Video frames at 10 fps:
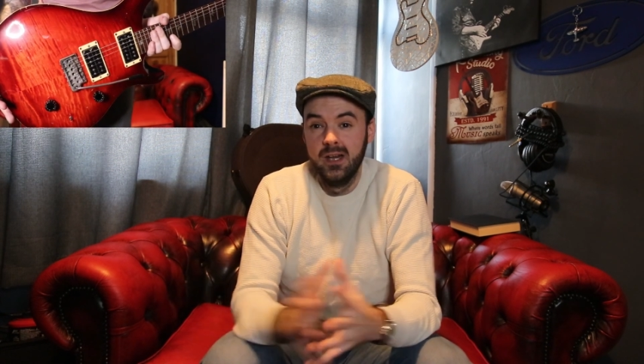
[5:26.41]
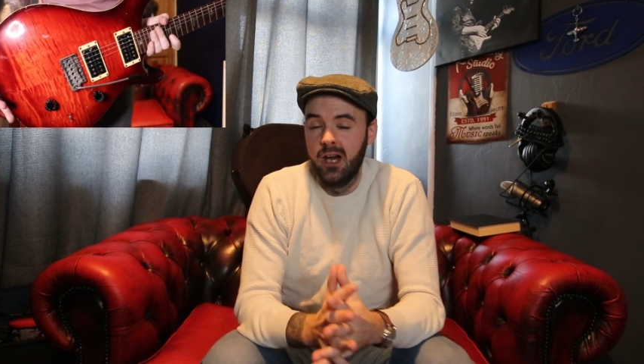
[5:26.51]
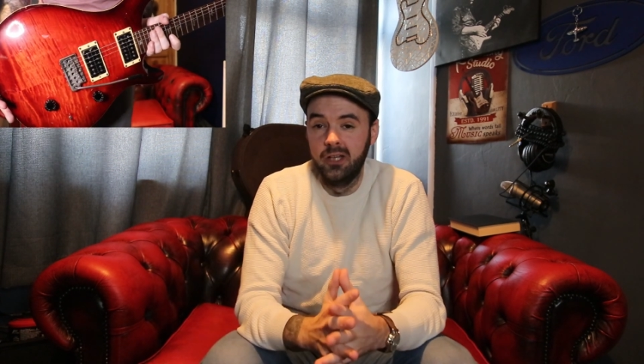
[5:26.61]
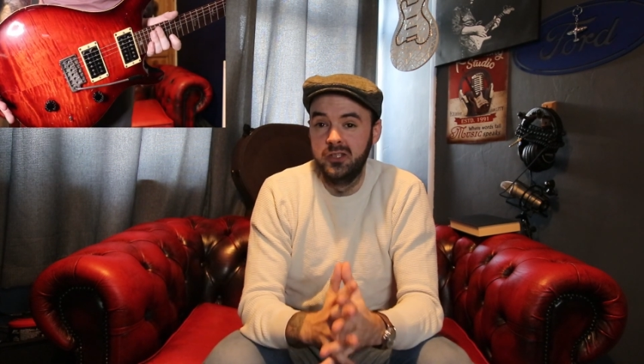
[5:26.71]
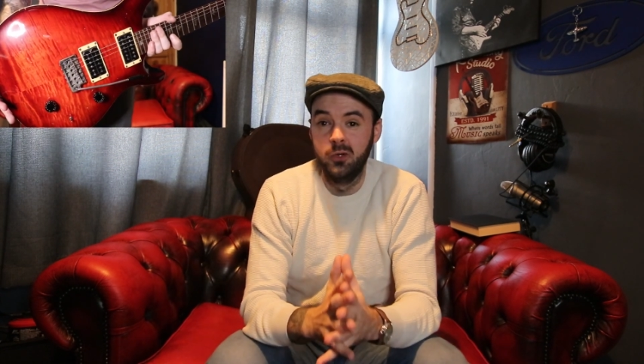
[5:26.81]

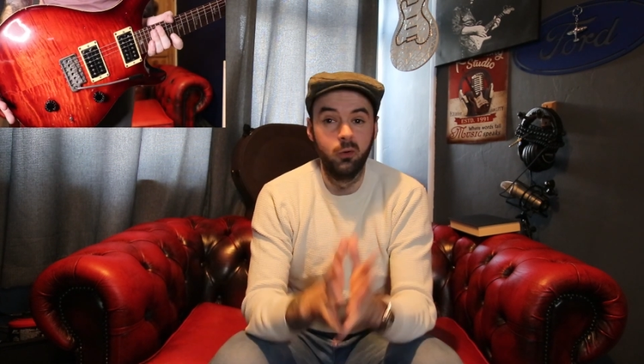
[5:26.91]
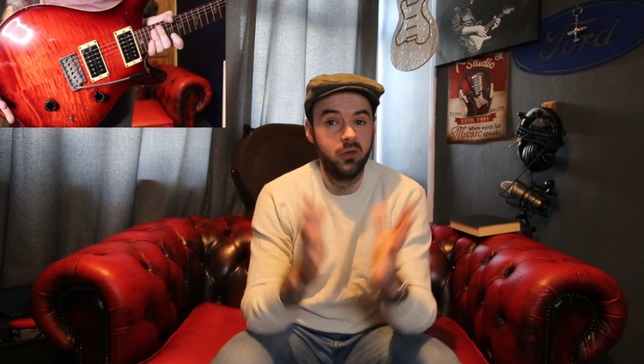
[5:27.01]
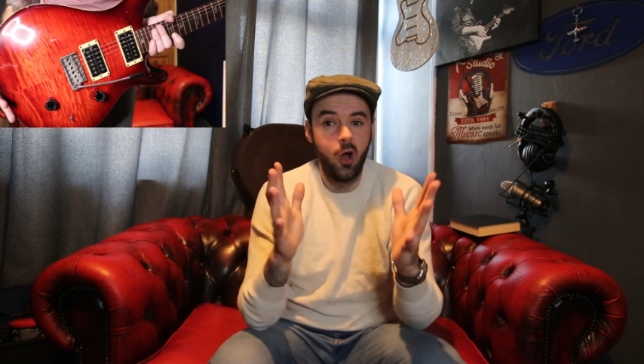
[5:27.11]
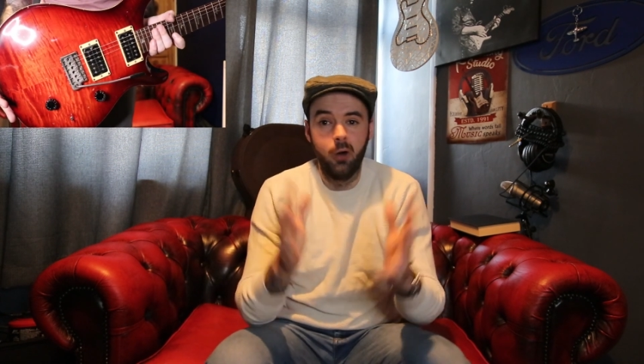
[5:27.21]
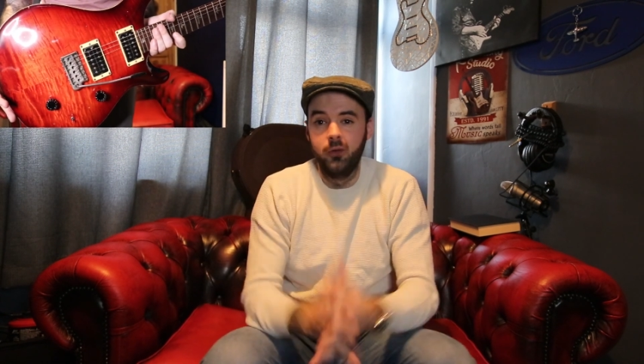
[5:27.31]
And you all
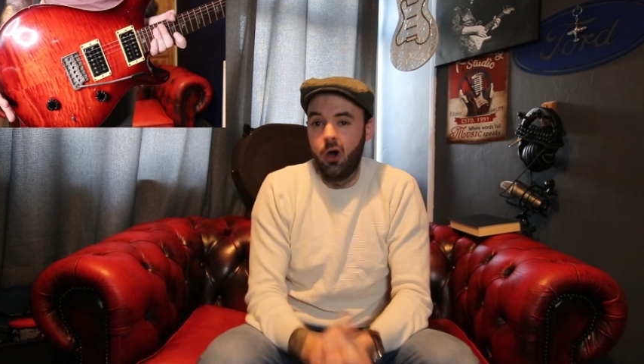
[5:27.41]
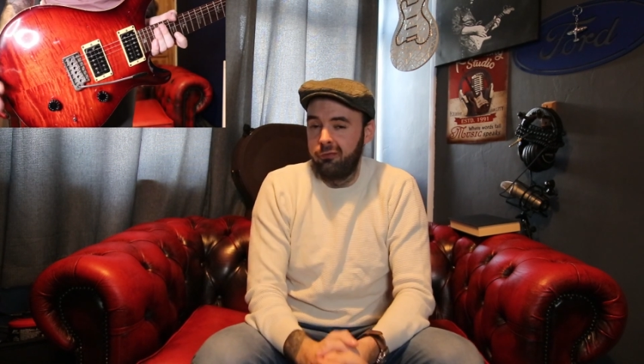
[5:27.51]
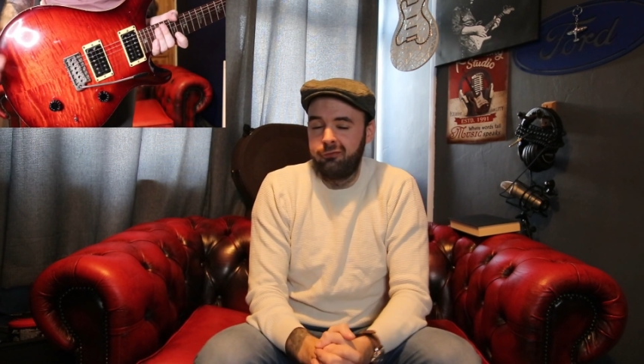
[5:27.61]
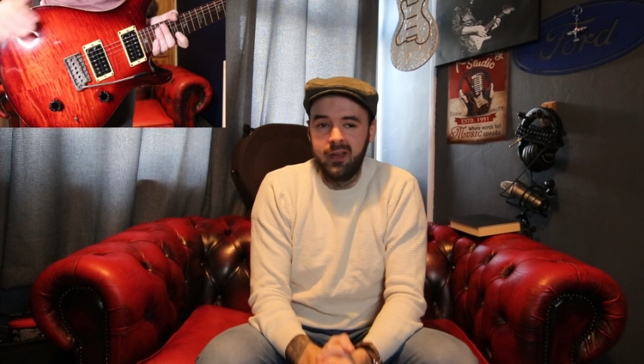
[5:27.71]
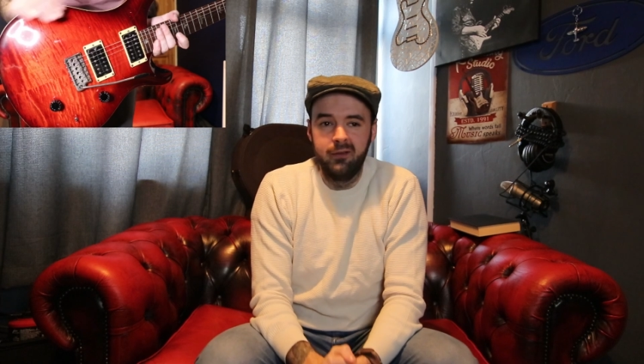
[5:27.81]
know I'm not a
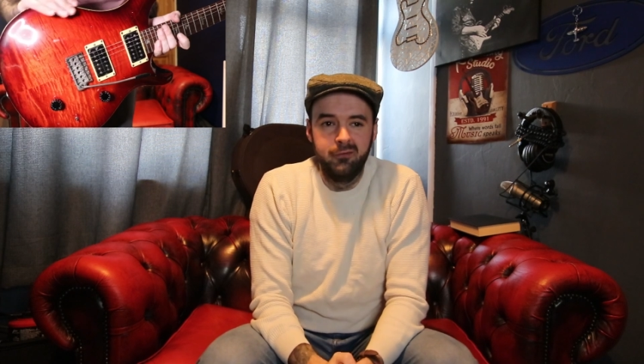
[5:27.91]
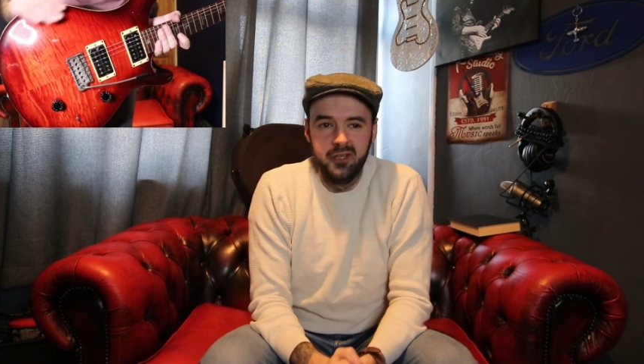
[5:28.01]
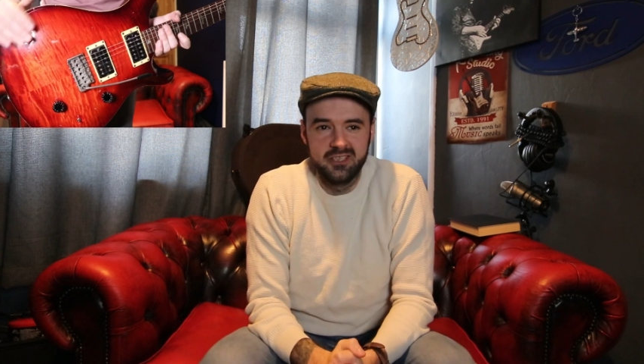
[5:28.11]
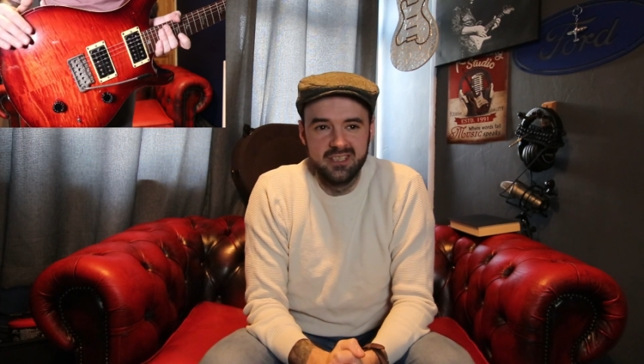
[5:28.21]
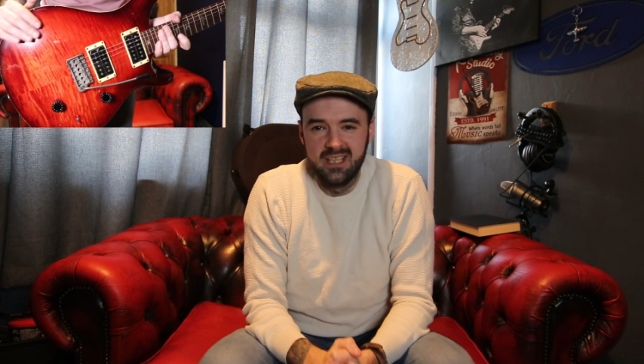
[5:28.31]
fan of
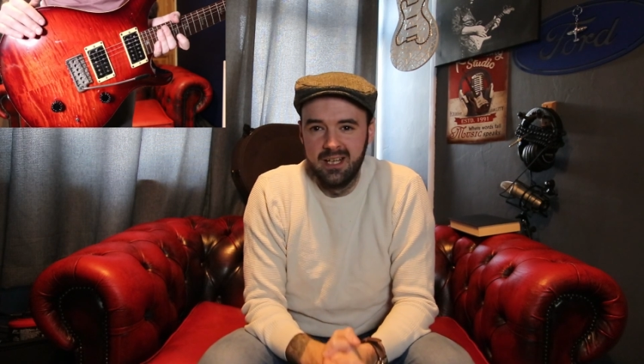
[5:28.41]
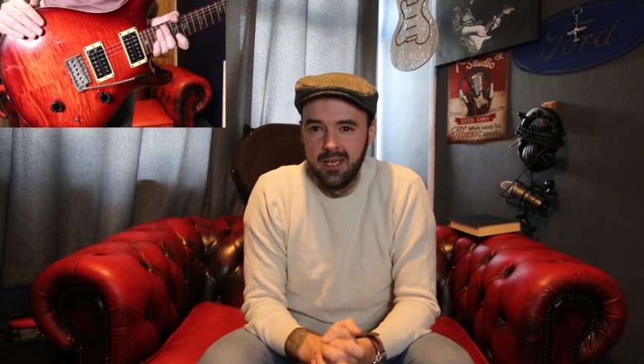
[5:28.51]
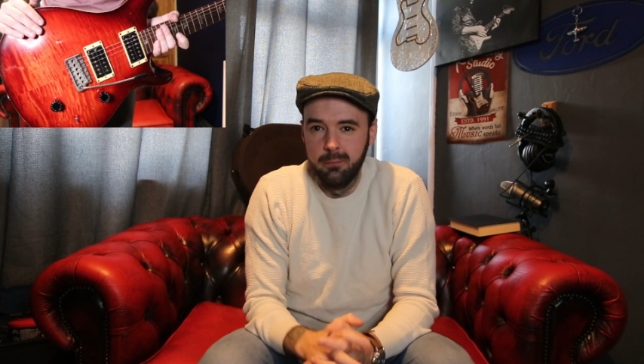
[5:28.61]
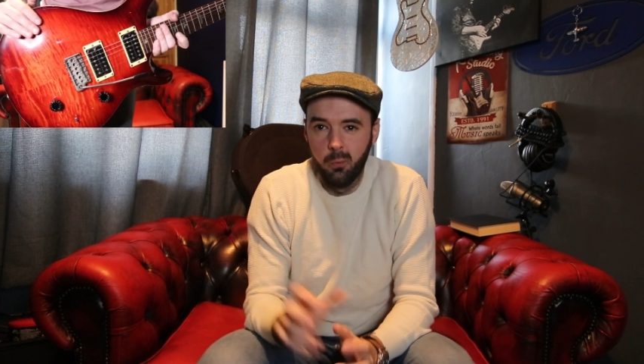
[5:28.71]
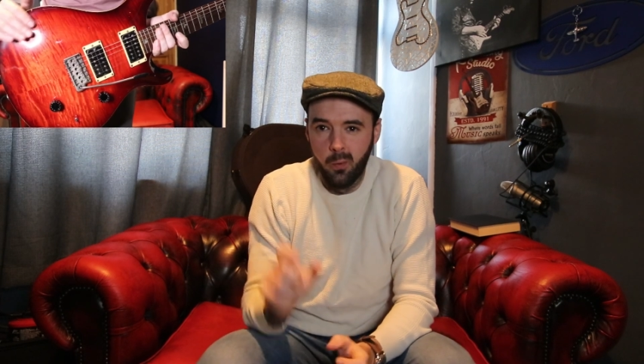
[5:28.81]

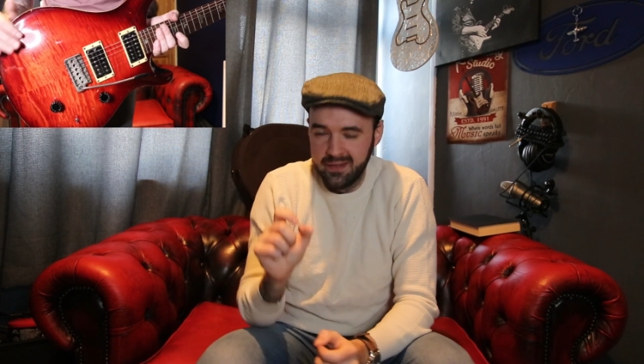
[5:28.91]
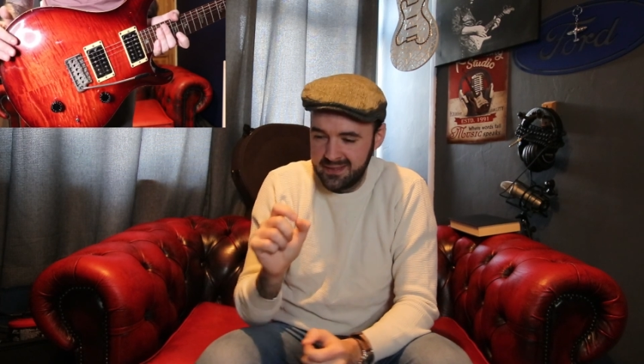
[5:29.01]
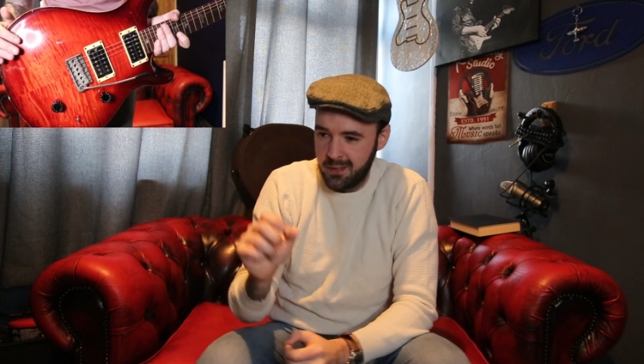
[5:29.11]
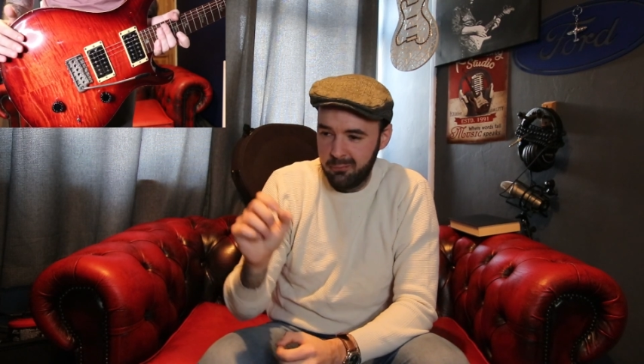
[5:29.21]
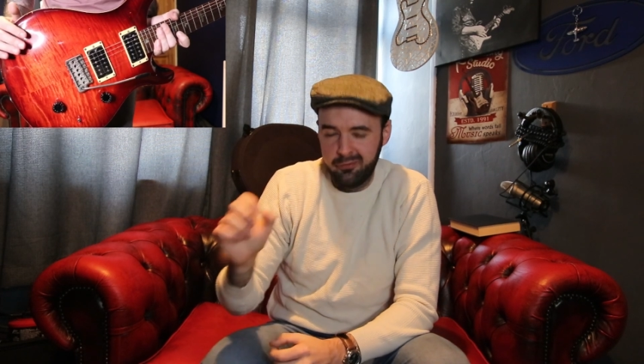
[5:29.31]
versatility, but when
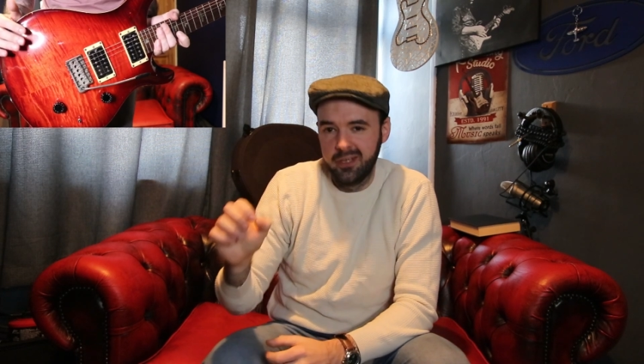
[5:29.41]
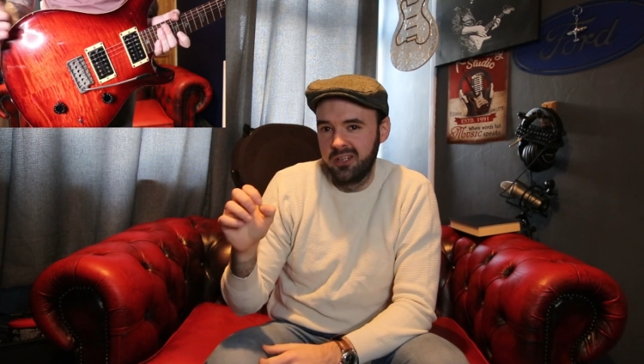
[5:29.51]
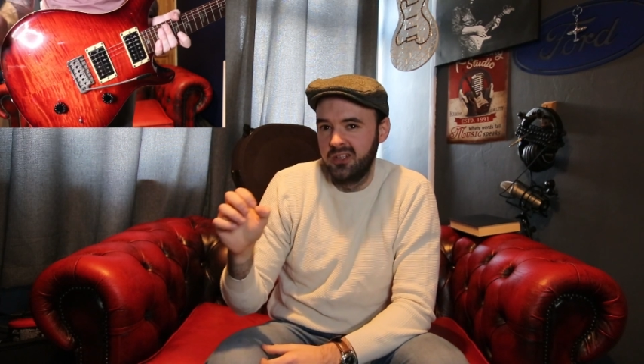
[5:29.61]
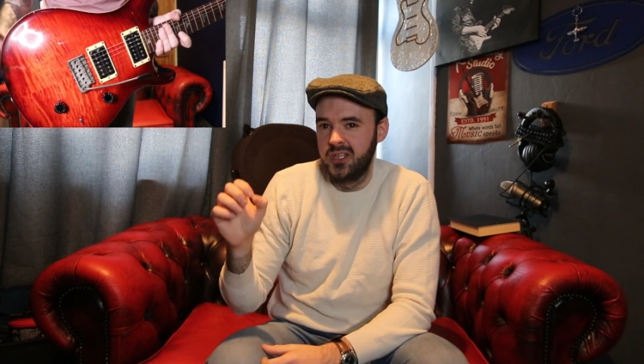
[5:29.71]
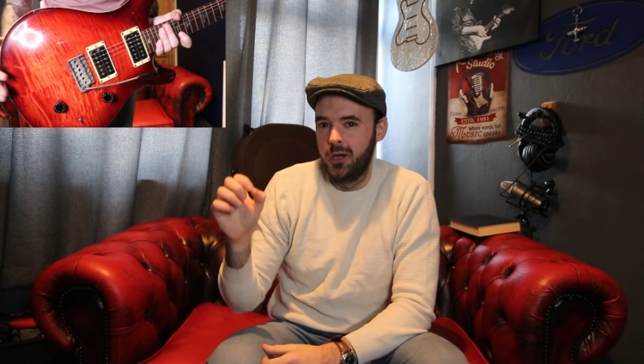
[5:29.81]
something
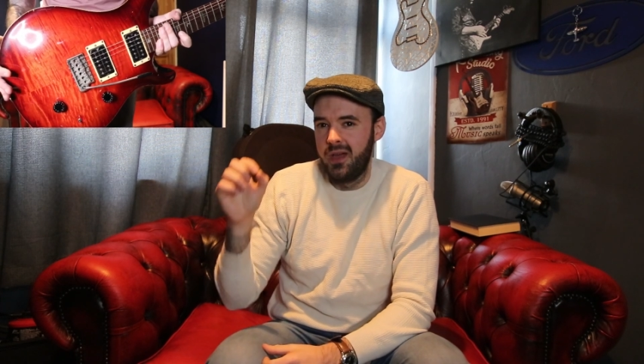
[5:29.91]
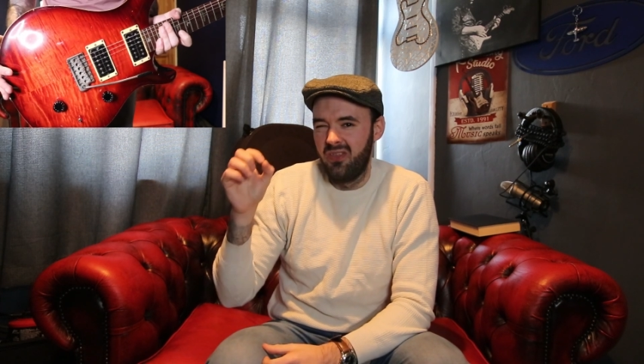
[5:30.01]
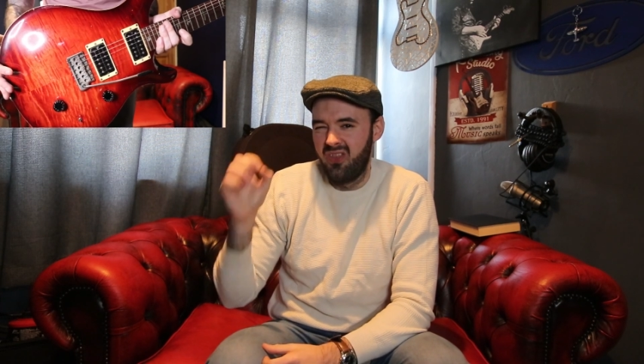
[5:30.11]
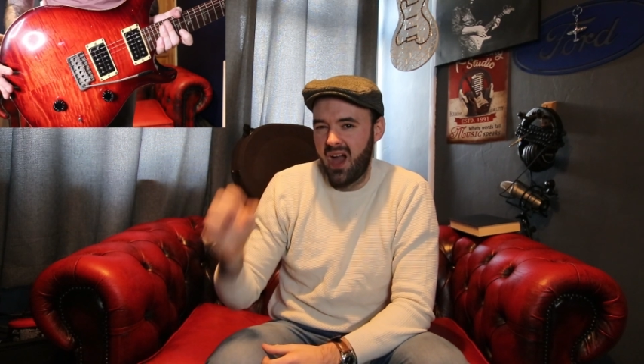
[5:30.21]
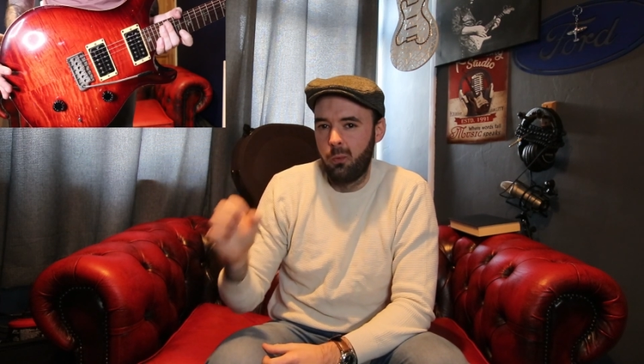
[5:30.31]
can do
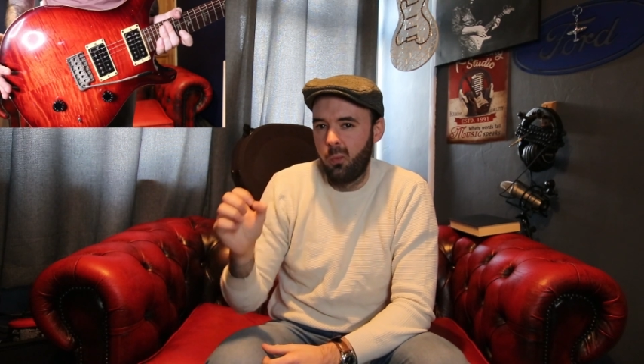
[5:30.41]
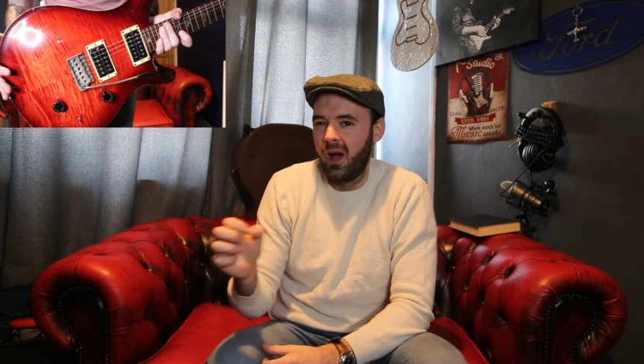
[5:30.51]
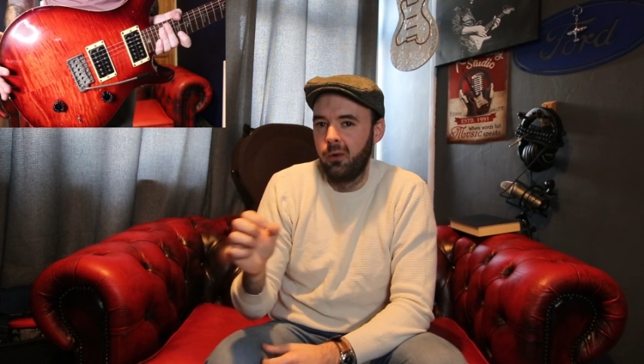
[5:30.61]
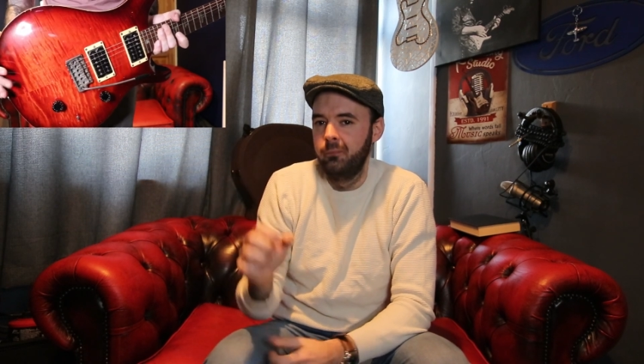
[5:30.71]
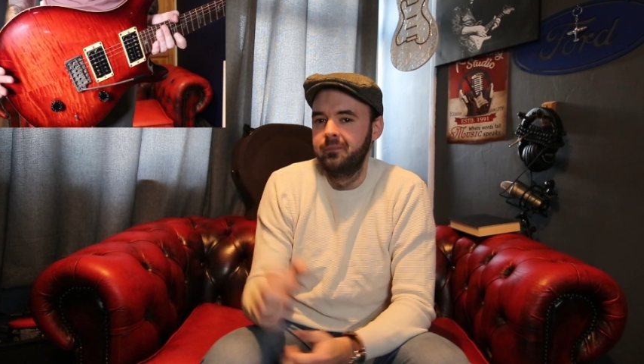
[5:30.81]
it that
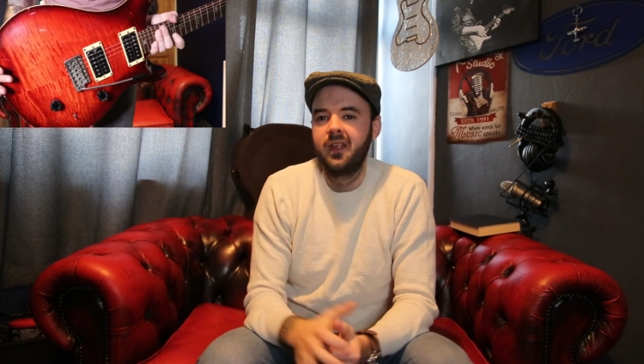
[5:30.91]
well,